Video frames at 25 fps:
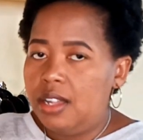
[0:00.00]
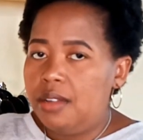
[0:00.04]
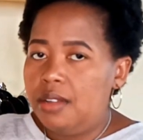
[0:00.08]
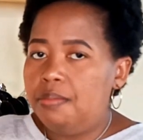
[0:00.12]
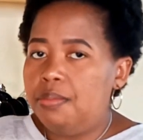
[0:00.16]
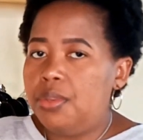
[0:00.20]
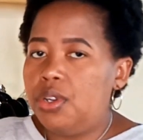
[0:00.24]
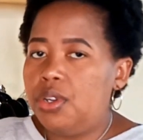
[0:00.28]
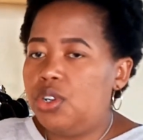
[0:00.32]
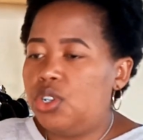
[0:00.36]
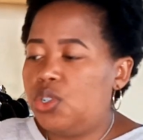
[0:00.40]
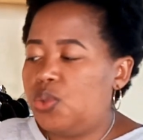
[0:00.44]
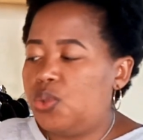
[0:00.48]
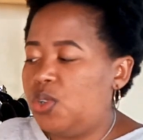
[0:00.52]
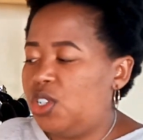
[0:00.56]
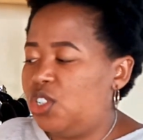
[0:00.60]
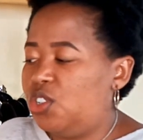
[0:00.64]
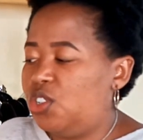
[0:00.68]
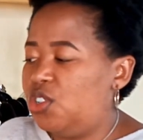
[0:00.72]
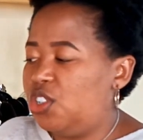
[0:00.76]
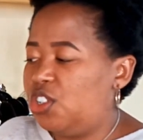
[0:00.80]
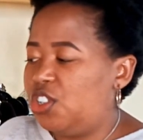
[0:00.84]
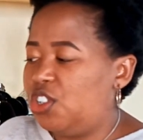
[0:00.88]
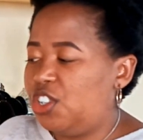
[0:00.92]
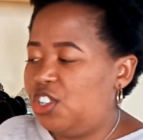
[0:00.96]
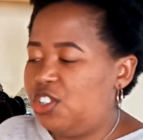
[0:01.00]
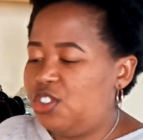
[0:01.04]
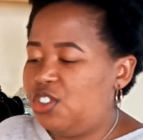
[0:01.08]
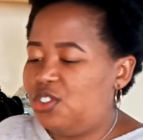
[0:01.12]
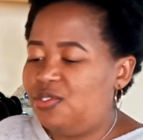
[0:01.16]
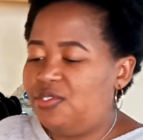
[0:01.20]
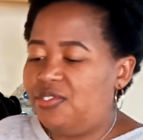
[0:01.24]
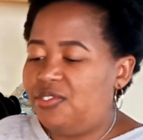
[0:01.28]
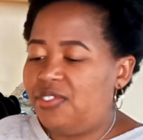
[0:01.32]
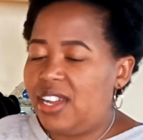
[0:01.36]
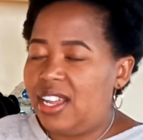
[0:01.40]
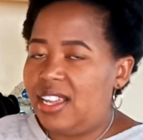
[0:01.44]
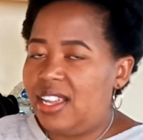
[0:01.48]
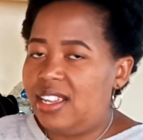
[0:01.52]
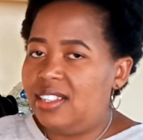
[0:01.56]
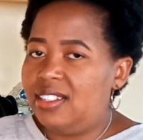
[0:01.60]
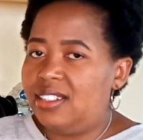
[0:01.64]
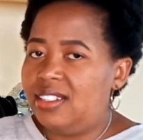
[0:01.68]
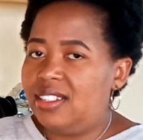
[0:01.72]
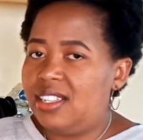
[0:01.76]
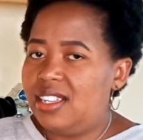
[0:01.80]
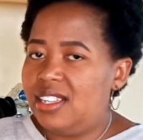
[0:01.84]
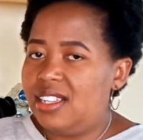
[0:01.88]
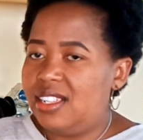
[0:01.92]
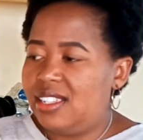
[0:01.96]
Because what you're going to find
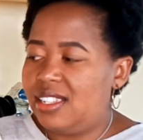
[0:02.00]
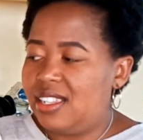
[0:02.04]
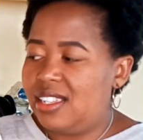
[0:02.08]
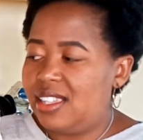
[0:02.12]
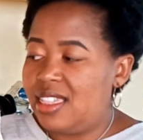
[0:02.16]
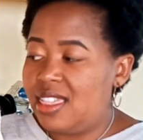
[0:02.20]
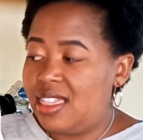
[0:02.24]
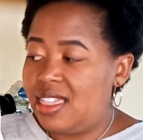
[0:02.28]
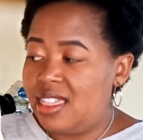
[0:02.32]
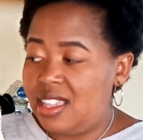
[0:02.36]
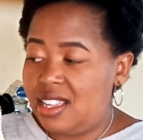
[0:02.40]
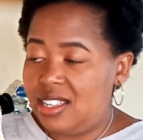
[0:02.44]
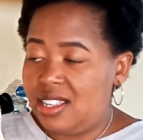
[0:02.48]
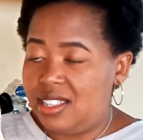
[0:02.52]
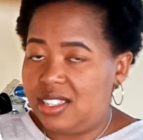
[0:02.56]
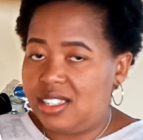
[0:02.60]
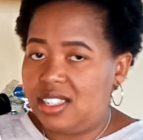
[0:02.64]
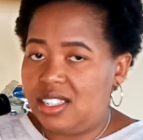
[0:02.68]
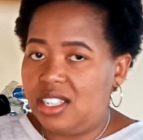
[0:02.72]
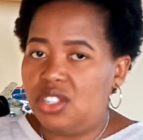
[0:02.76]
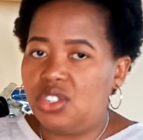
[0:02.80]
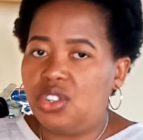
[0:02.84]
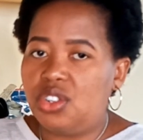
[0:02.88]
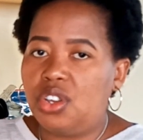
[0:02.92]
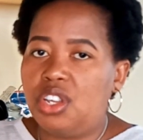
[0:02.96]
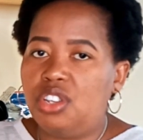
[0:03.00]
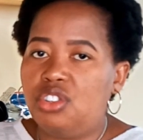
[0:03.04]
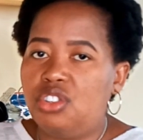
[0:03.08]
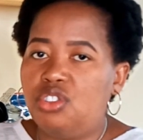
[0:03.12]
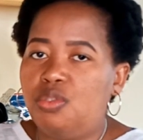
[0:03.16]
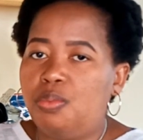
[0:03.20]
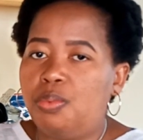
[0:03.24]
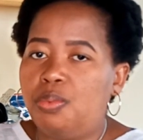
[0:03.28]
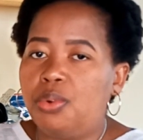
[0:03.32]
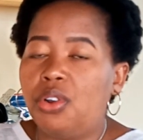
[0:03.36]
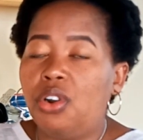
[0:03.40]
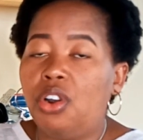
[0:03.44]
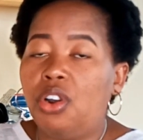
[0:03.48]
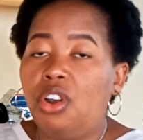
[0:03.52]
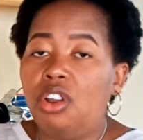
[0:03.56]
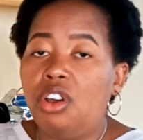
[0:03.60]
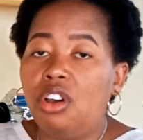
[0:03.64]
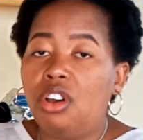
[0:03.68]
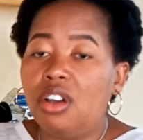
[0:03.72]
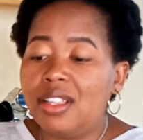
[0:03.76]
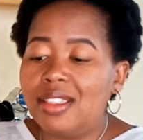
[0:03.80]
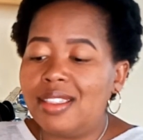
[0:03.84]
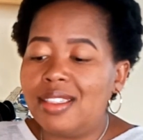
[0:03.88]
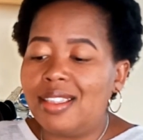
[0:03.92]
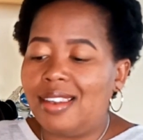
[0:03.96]
is this is going to
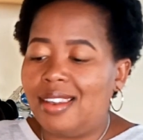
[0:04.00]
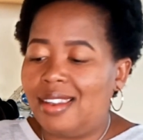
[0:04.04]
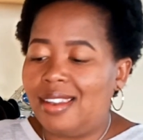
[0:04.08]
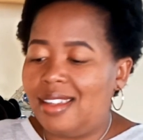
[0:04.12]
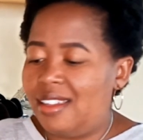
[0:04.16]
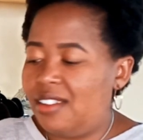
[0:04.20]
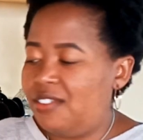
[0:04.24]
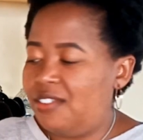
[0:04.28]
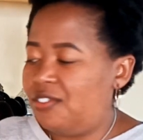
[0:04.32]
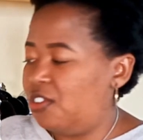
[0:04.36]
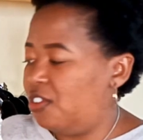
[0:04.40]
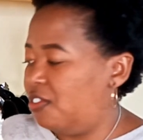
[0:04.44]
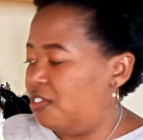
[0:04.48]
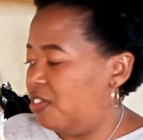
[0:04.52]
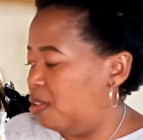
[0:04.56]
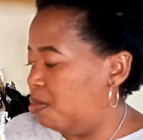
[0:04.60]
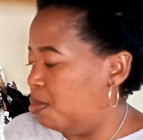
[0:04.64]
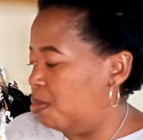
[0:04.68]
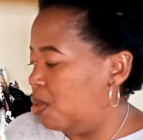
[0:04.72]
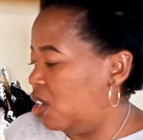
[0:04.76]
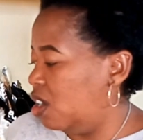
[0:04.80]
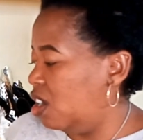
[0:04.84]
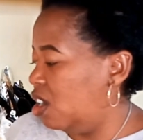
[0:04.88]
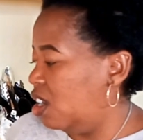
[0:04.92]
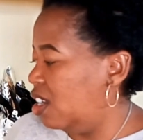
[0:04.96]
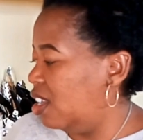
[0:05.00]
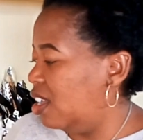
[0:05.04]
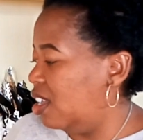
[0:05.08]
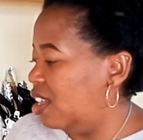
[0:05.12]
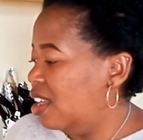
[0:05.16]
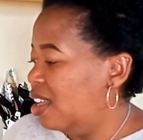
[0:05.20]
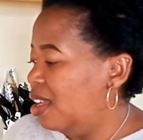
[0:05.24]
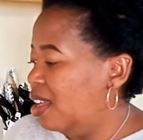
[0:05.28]
prolong the life of the banana.